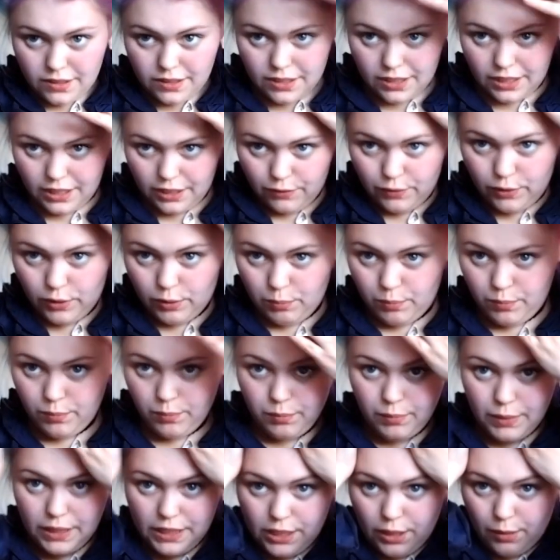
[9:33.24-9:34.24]
And if you
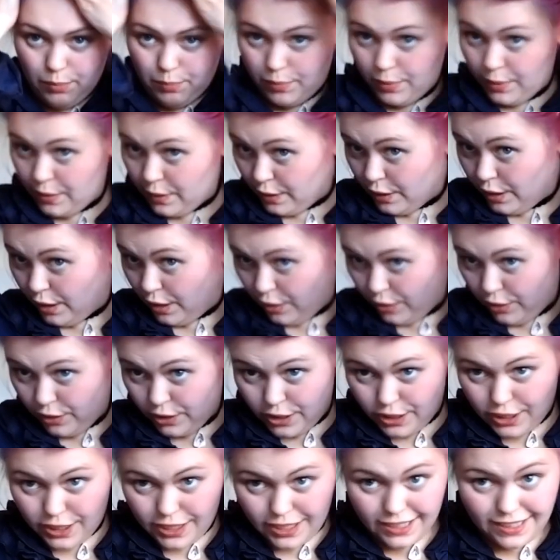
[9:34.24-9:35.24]
meet up the
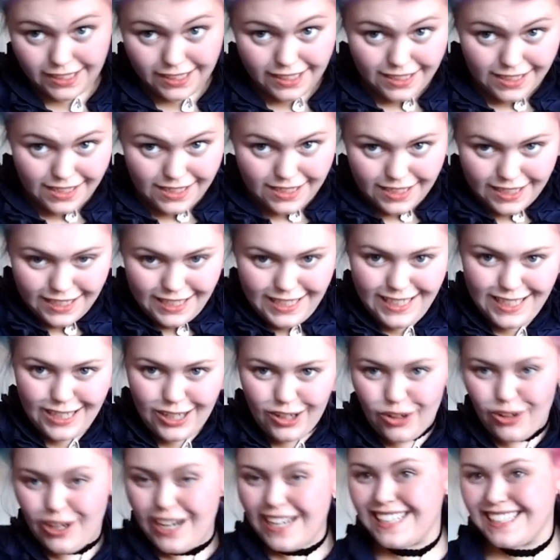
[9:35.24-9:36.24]
colours
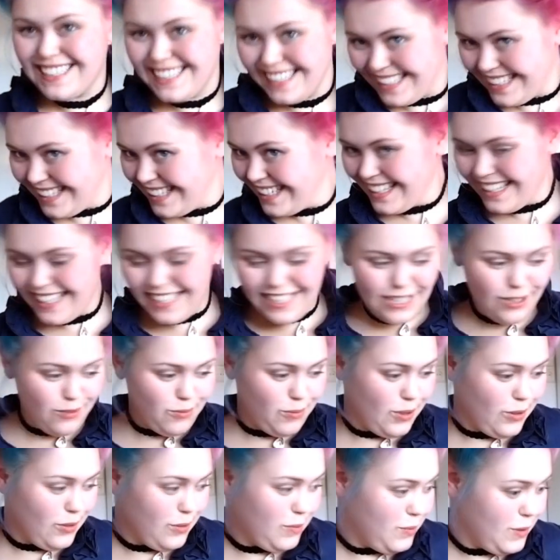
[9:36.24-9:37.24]
correctly, you
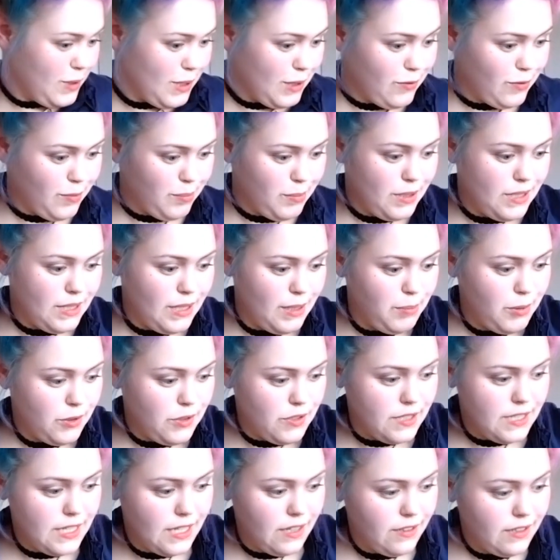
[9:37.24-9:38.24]
won't even be able
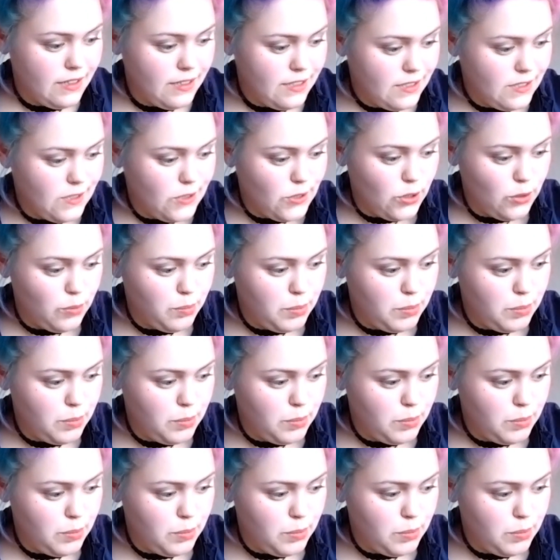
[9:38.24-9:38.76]
to tell that it's two